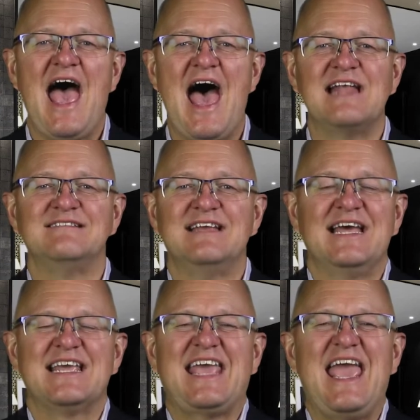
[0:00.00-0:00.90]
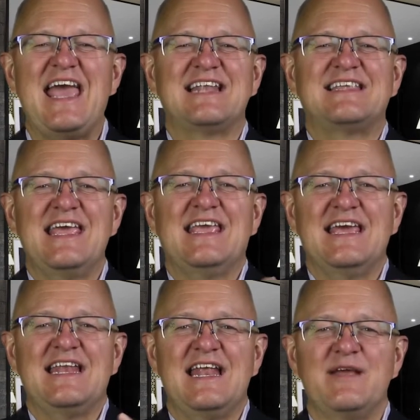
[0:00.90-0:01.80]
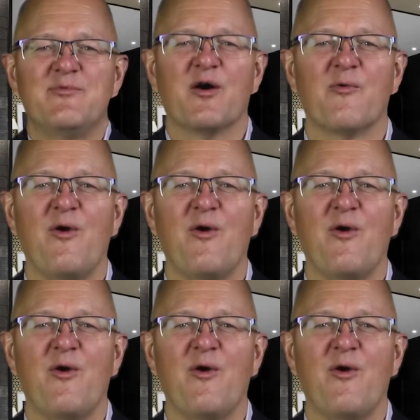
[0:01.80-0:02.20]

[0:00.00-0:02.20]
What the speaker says: and can't take in any more